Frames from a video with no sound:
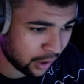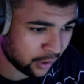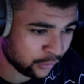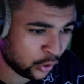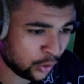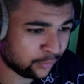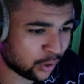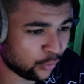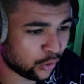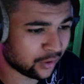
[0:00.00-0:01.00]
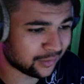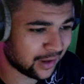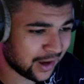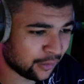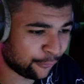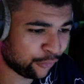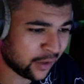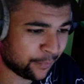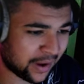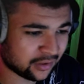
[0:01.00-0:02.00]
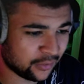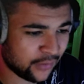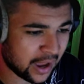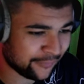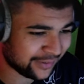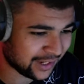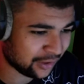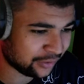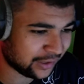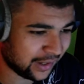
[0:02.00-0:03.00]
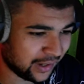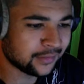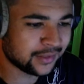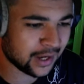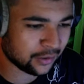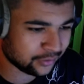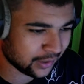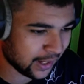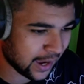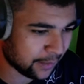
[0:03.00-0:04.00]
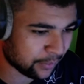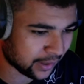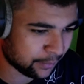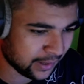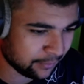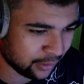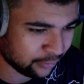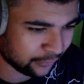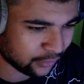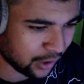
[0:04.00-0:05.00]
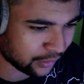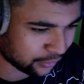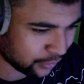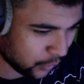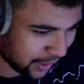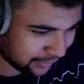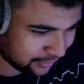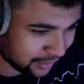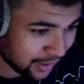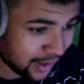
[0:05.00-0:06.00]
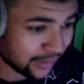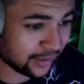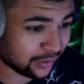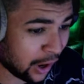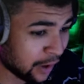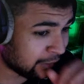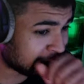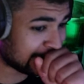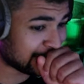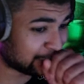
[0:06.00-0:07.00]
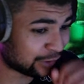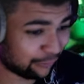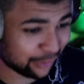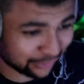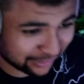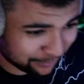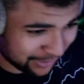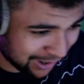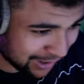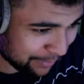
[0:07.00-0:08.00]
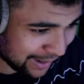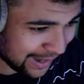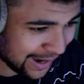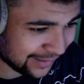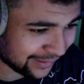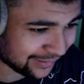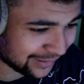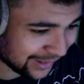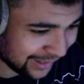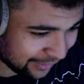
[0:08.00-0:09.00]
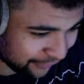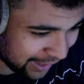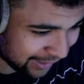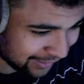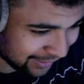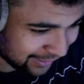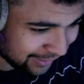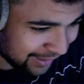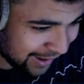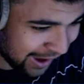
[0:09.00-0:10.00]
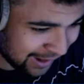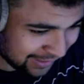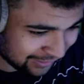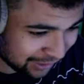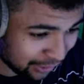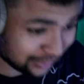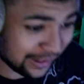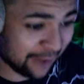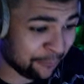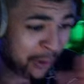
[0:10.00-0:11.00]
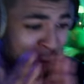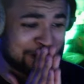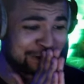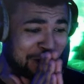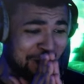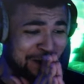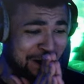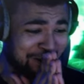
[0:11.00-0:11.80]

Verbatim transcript: Earn Tombstone tokens in the free pack Survivor DLC, TLC, and by completing Ministry of Darkness quest. This Undertaker looks unreal. There's a Bianca Belair, there's a Zelina Vega, AJ Styles, Liv Morgan's got a card.